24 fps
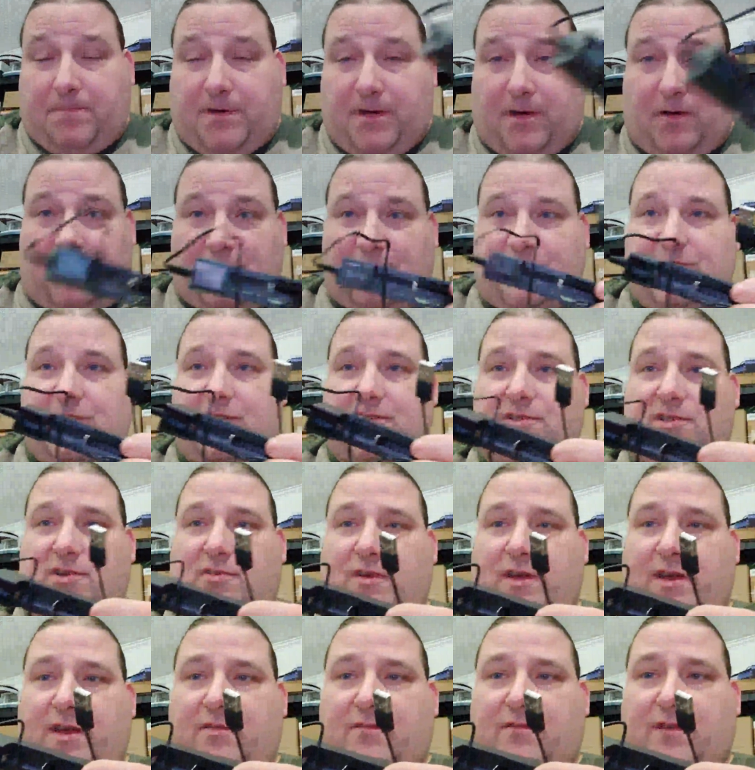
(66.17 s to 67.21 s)
You know, it just has a
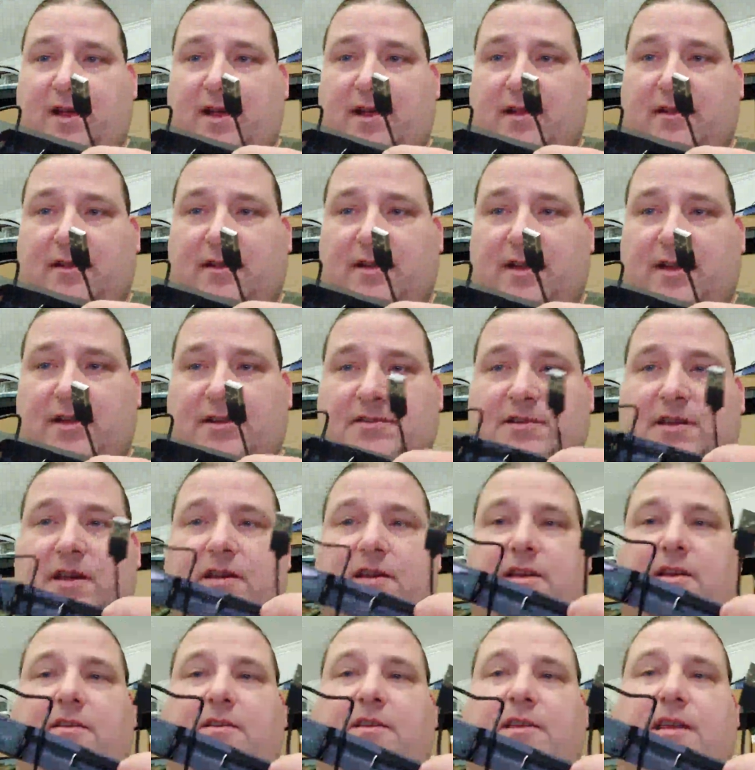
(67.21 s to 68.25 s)
green and red LED
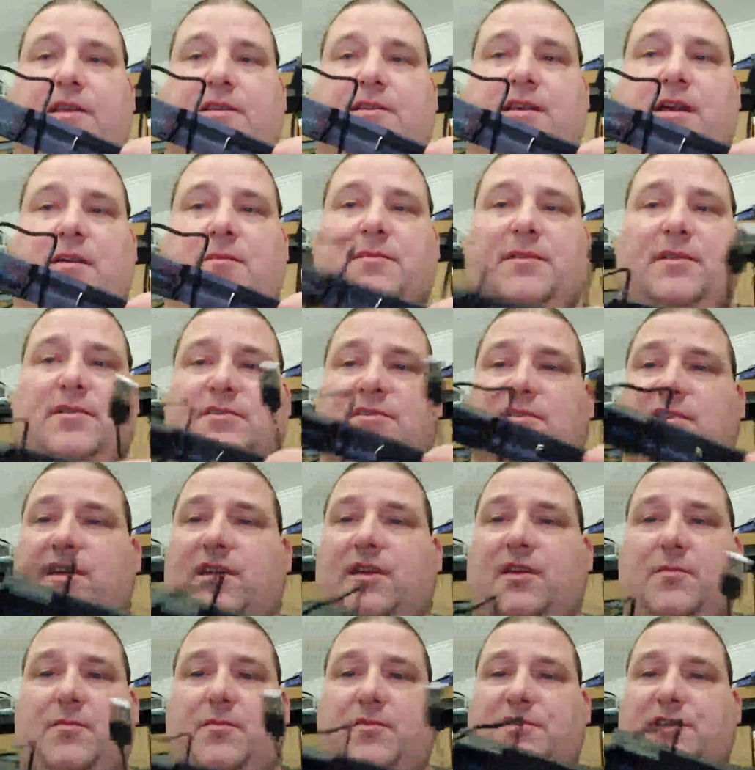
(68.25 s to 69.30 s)
inside here that lights up. Doesn't tell
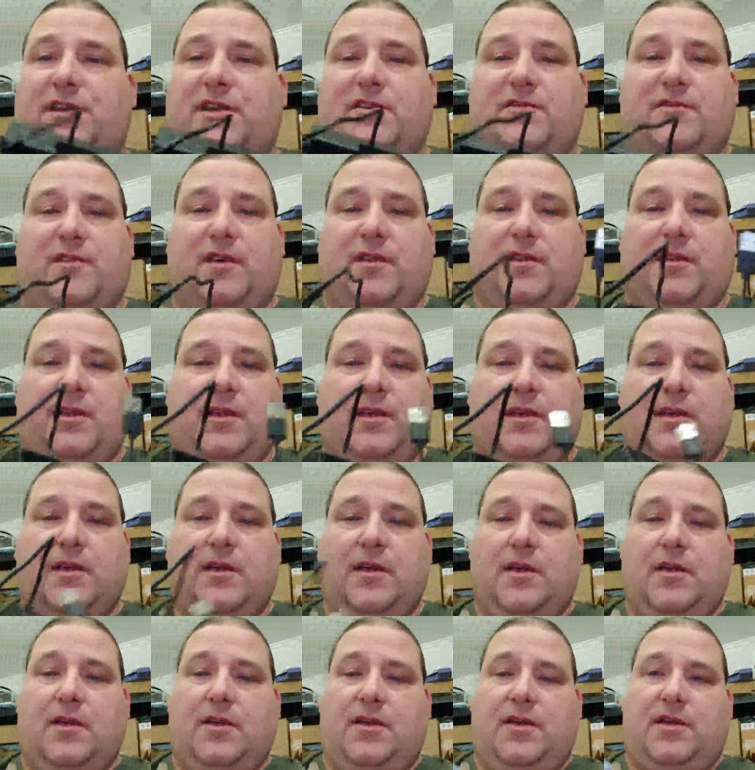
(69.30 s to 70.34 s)
you the percentage or anything.
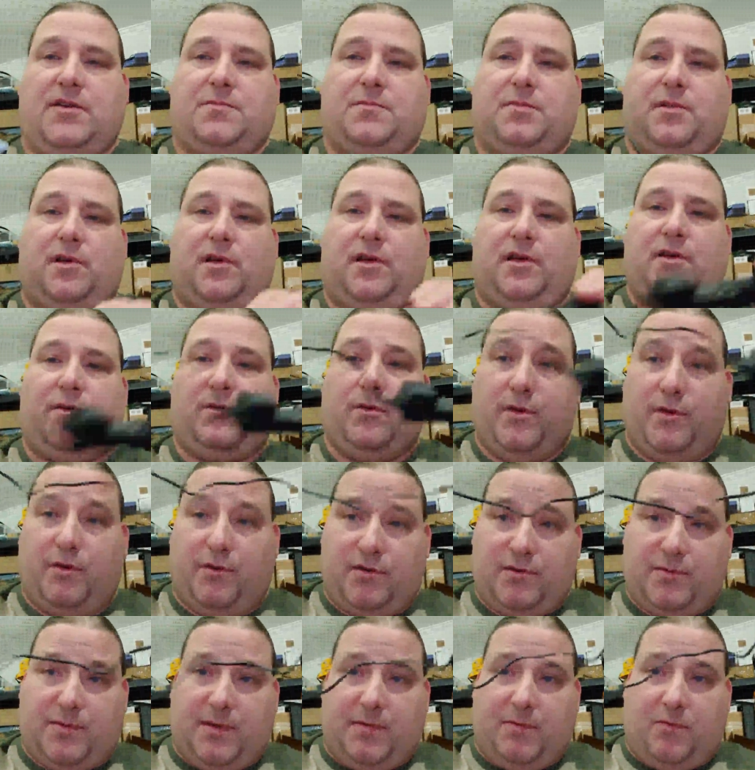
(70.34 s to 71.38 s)
You just plug it into a
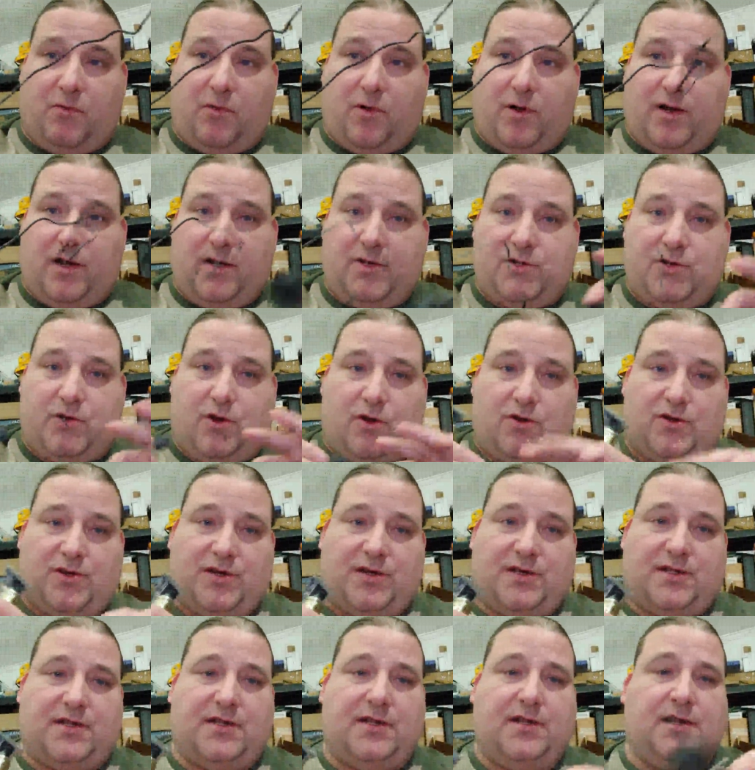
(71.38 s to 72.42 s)
USB port and it
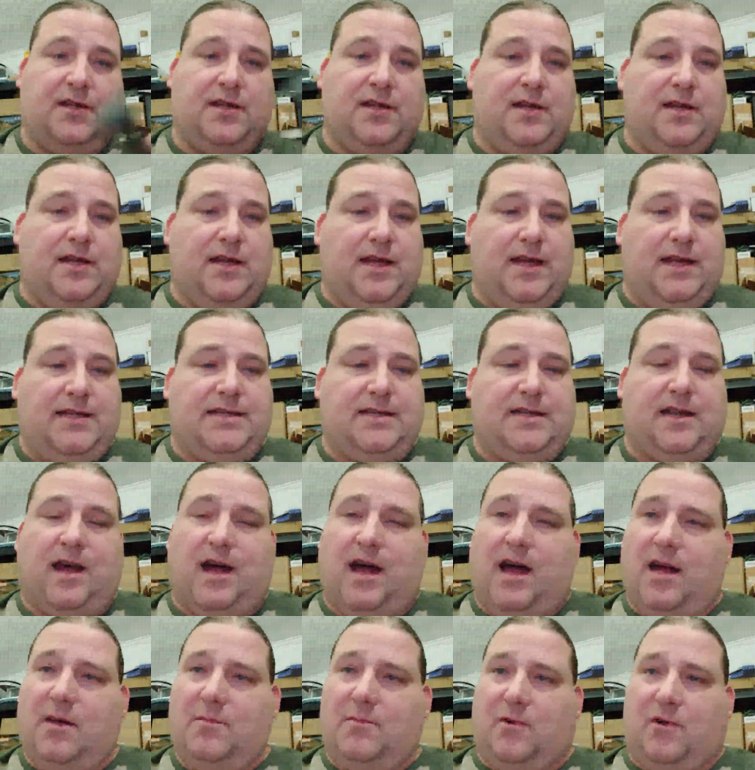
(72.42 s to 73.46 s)
charges. It's an
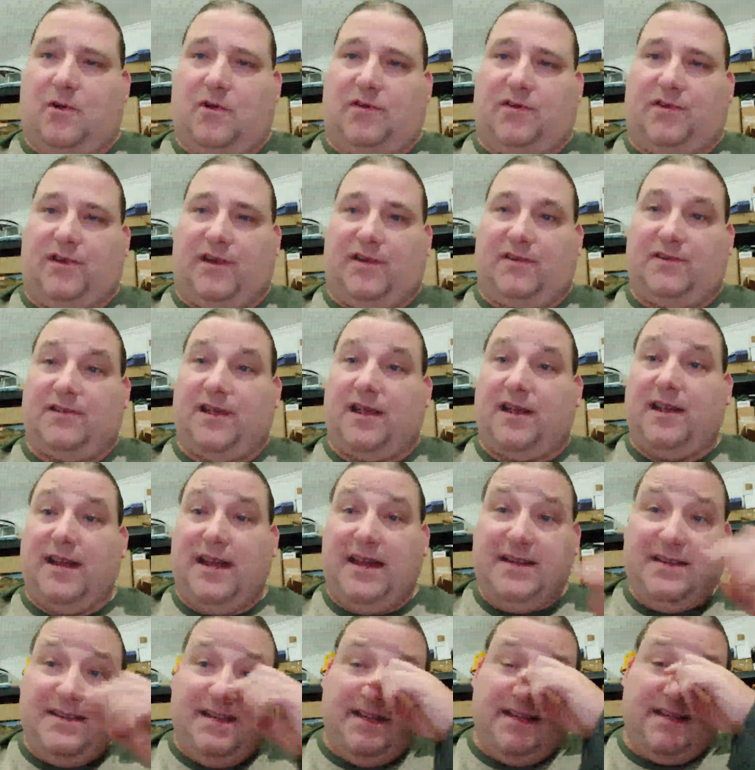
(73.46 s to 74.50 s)
oddball cell. It's not an
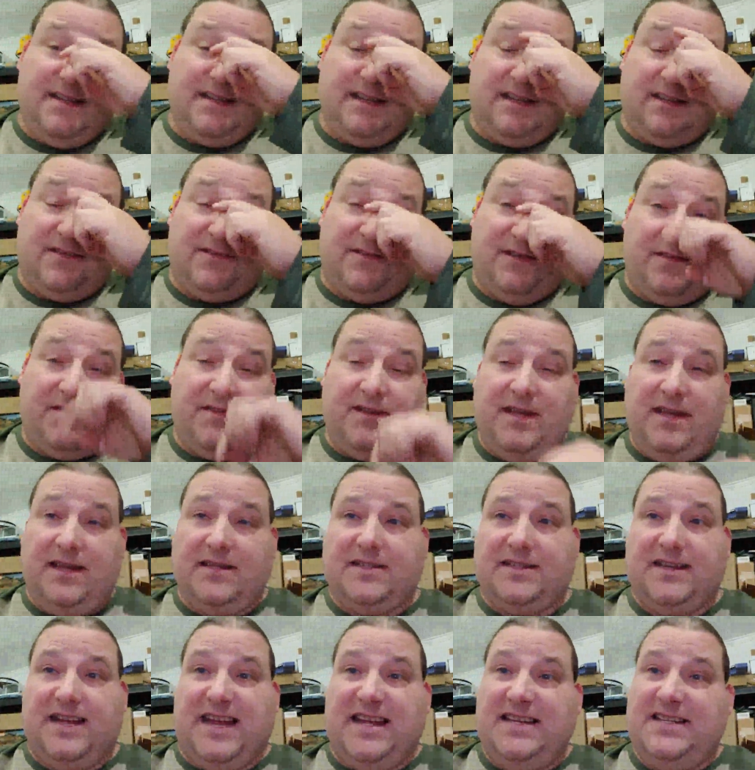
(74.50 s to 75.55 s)
18650.
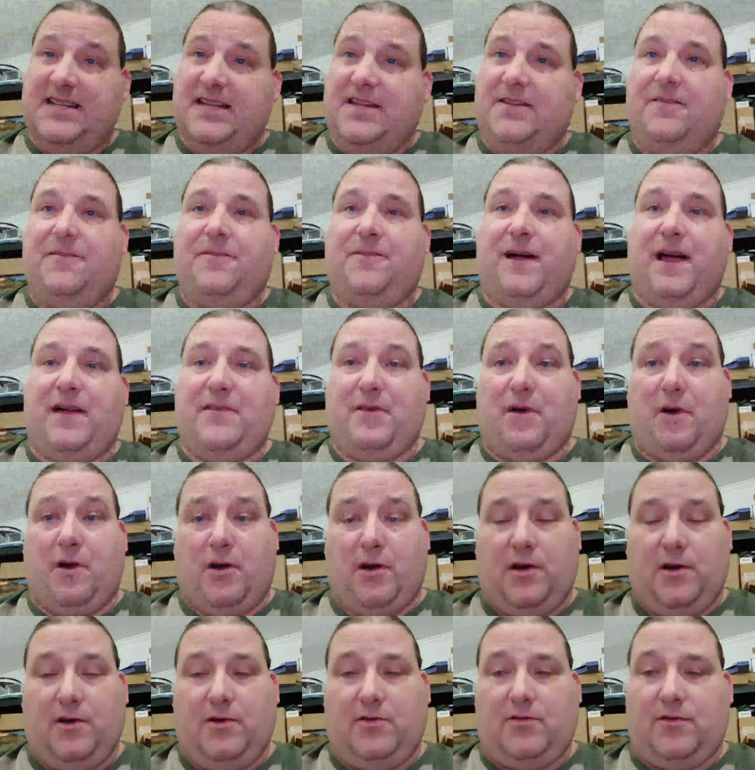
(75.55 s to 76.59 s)
It's an
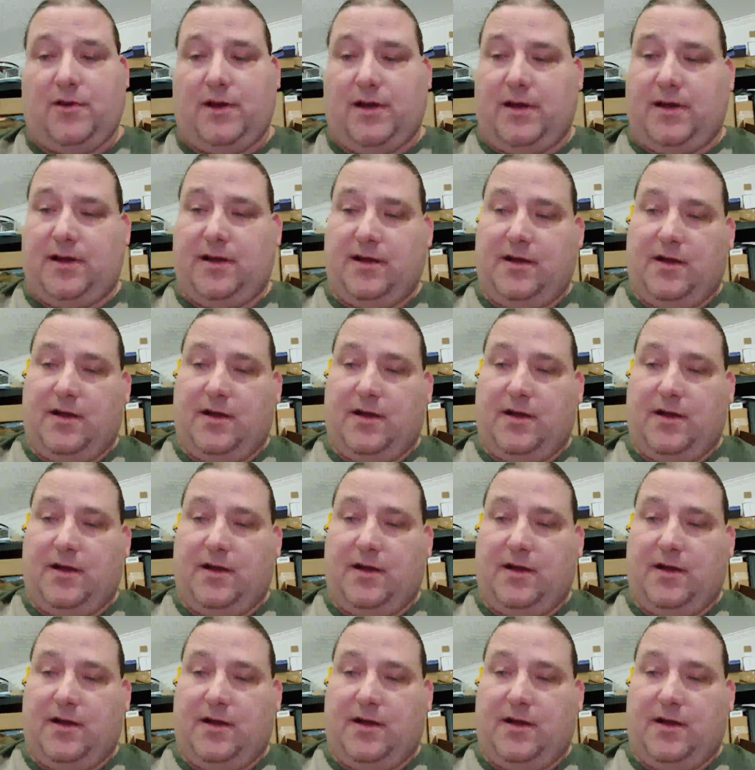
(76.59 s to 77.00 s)
18500.